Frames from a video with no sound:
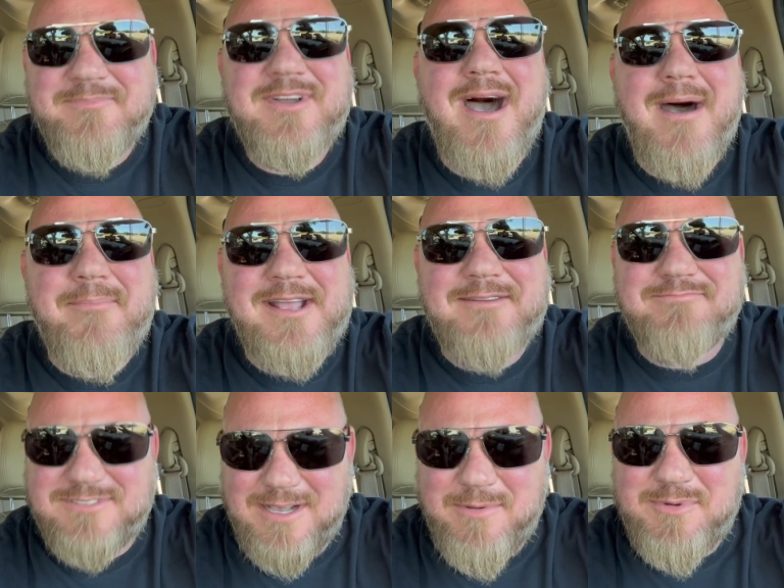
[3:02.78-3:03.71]

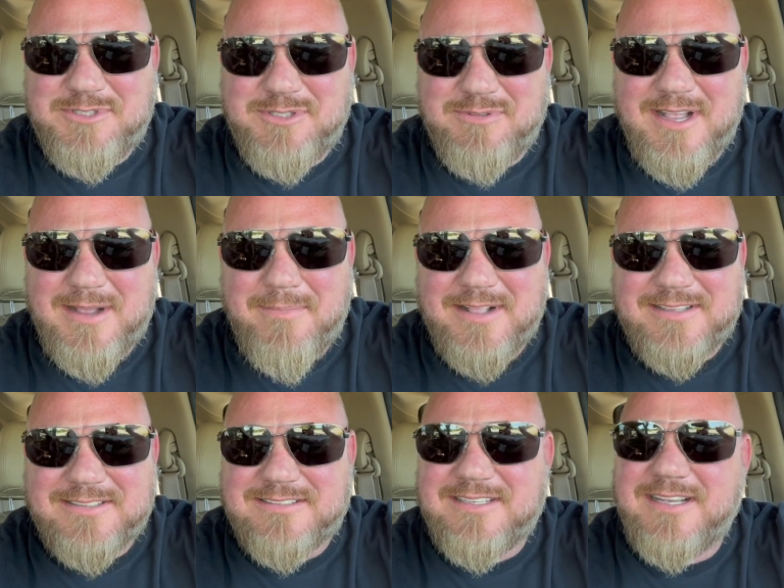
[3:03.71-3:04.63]
comment. Tell me what you think about
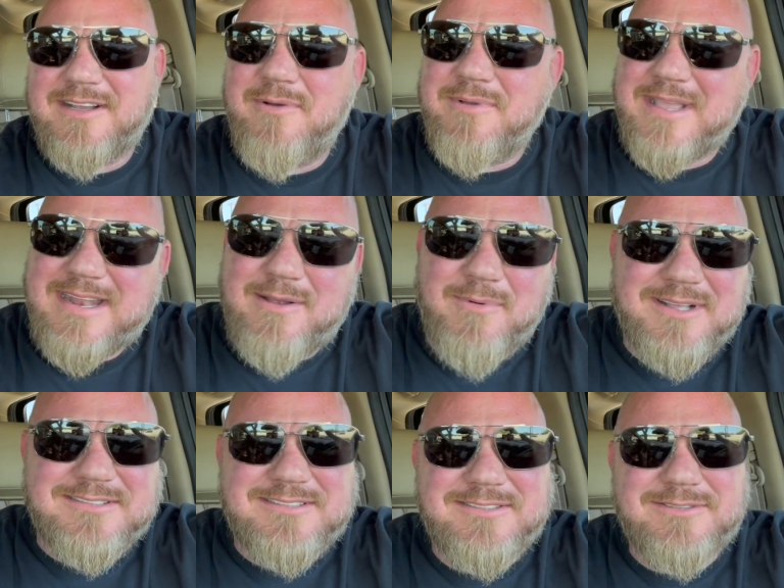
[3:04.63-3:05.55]
this thing. Go get it while
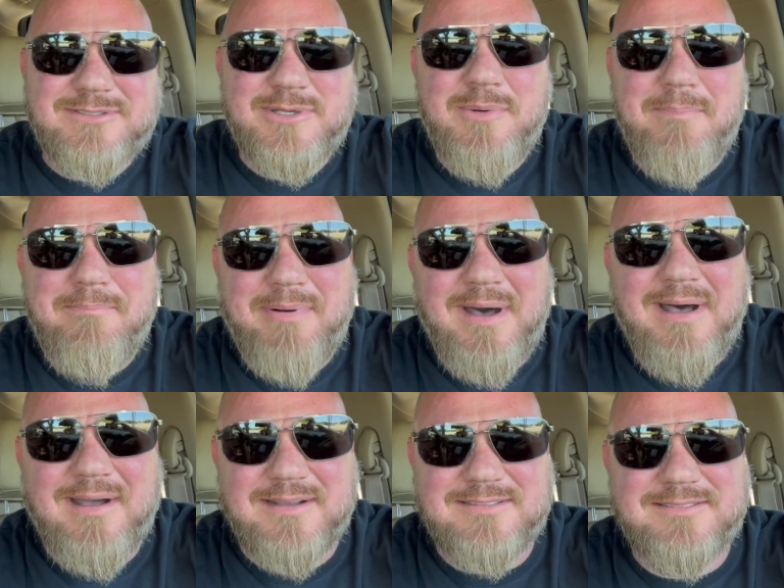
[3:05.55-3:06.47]
it's still $2.
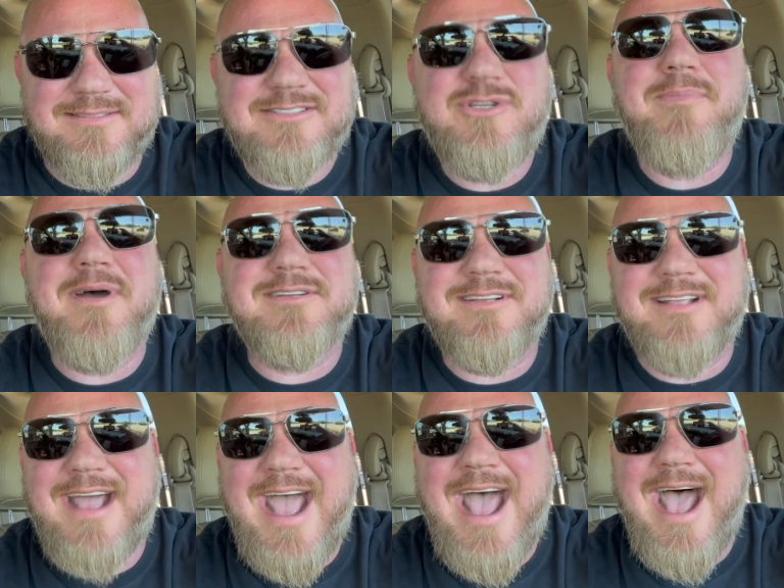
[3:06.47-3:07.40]
$2 on
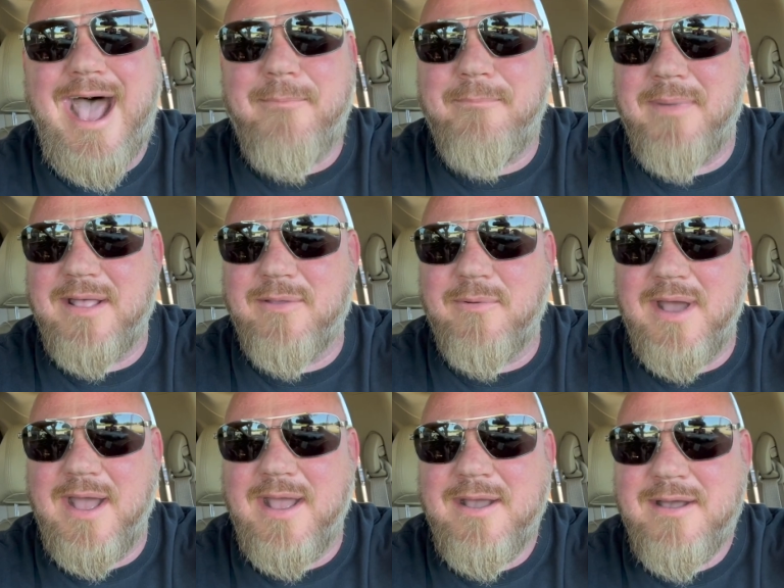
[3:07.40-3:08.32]
the app, by the
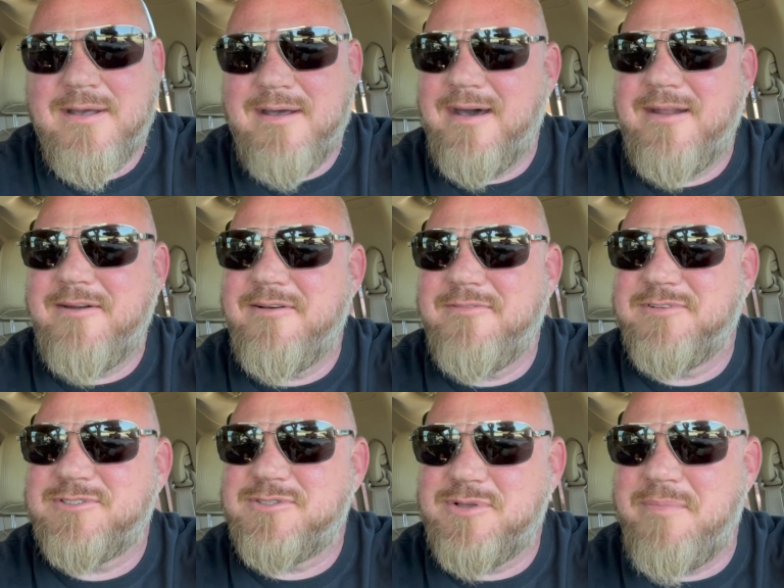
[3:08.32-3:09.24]
way. I don't know if
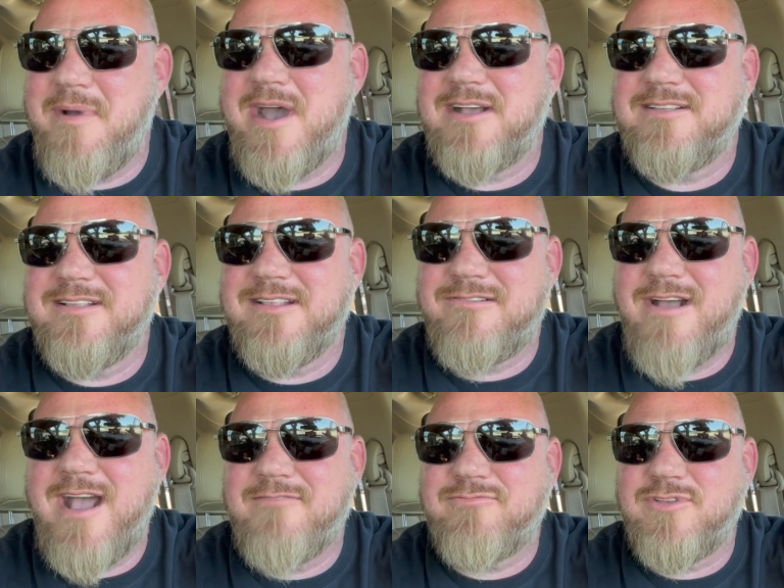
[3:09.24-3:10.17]
it's $2 in the
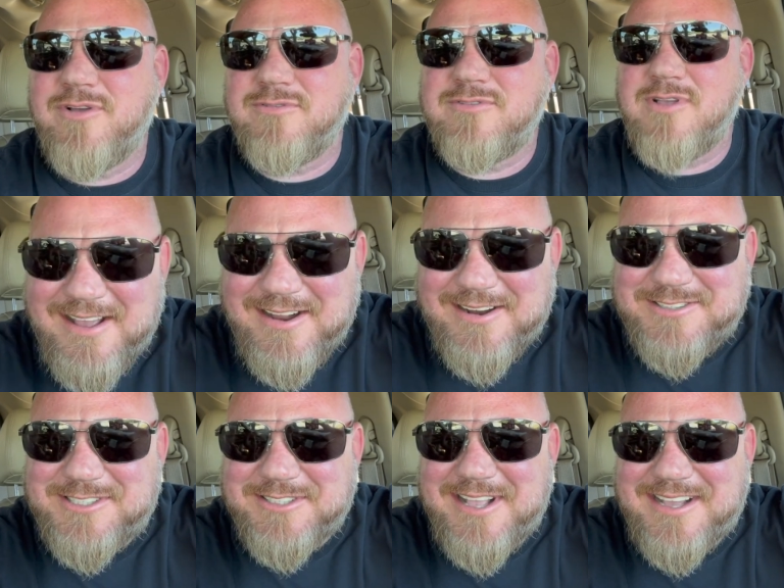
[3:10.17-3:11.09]
drive-thru. So,
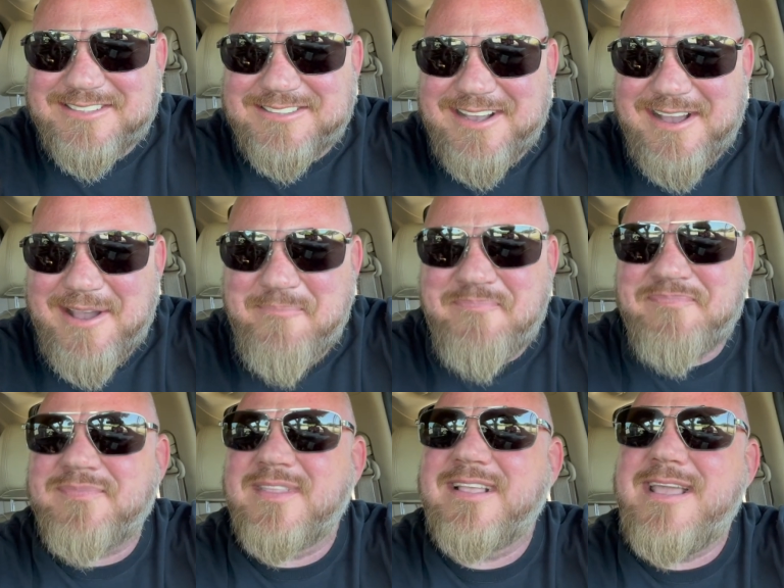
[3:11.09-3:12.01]
until next time,
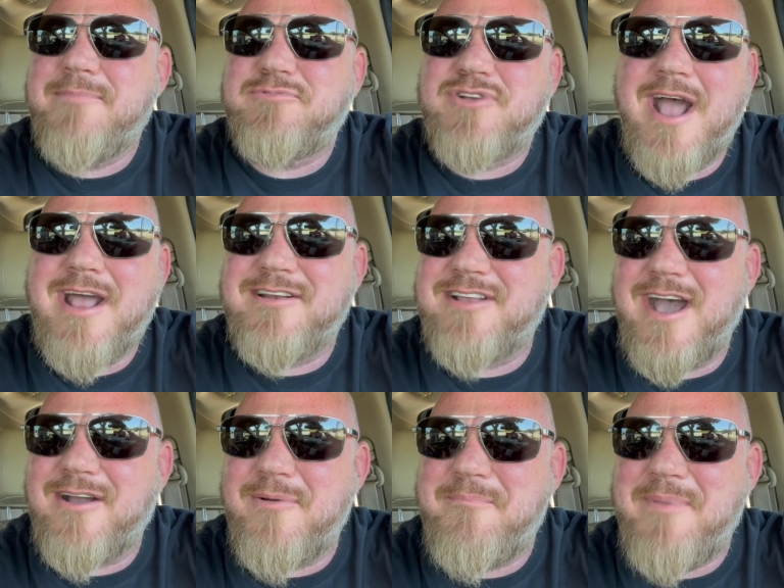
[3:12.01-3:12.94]
keep trying
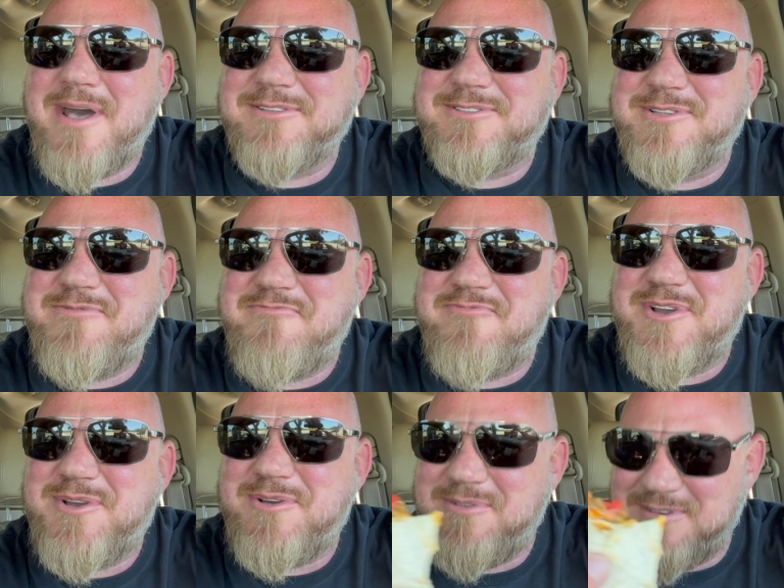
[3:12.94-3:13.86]
Taco Bell's new
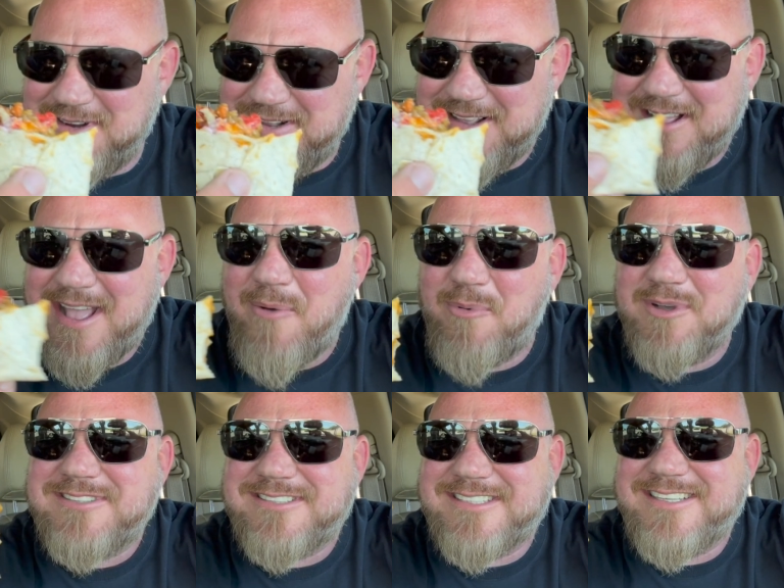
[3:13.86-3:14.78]
food, and we'll
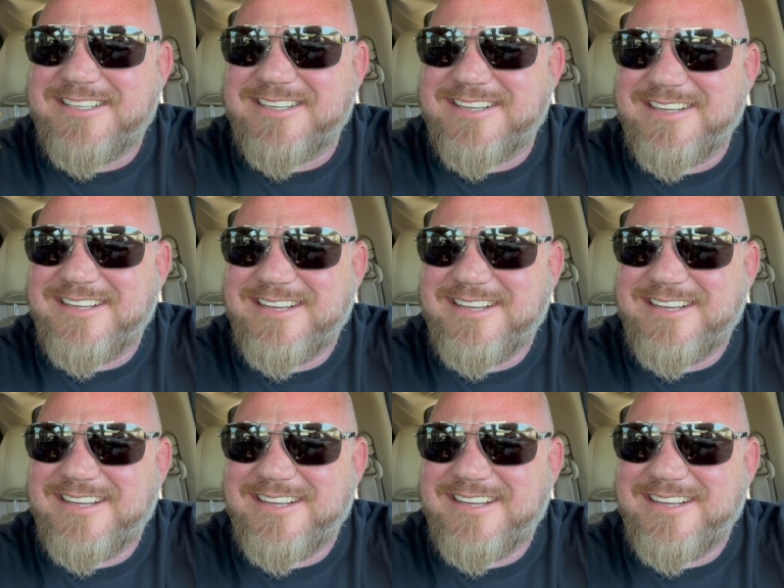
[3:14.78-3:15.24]
see ya.